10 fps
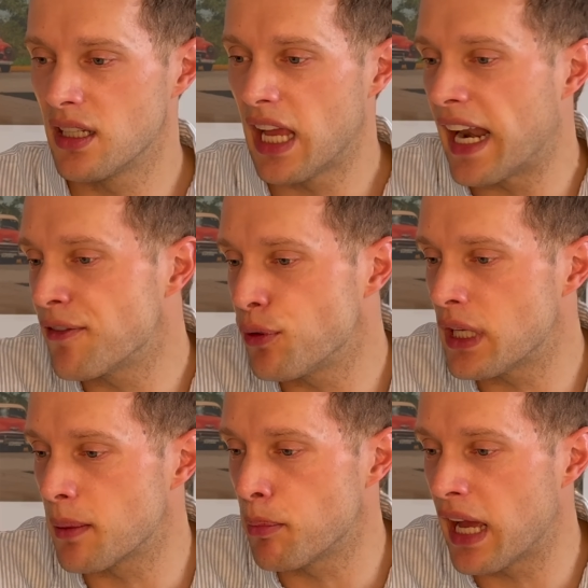And if we
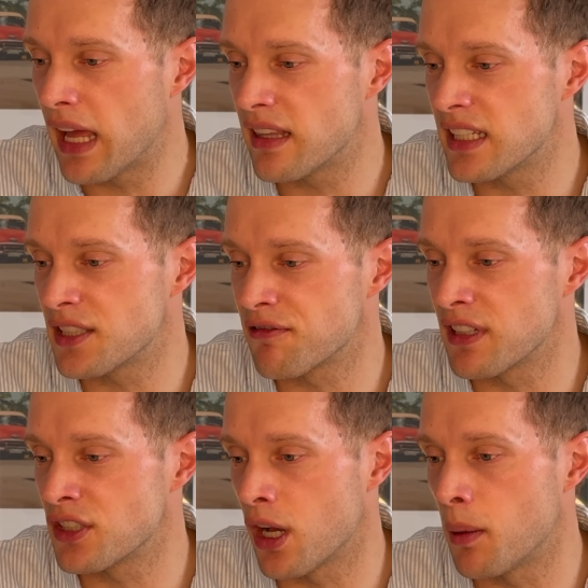compare this, for
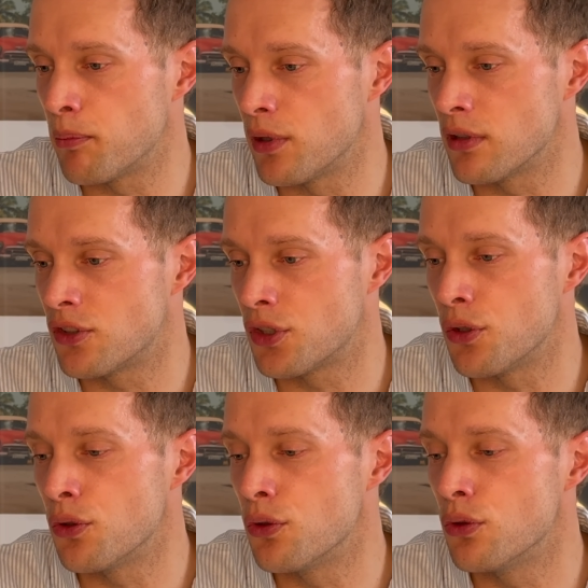example,
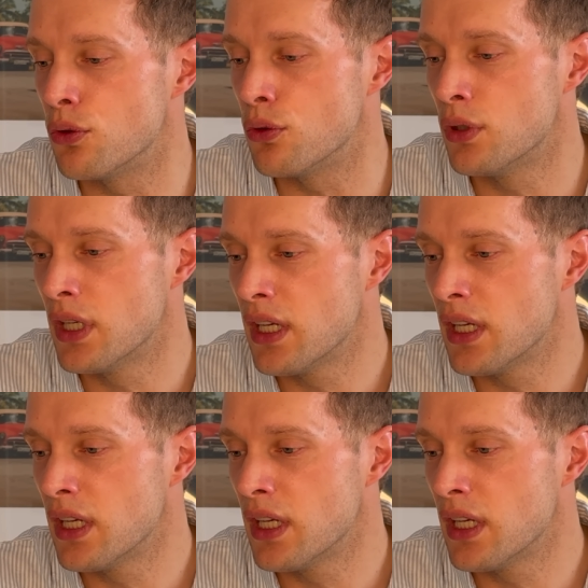to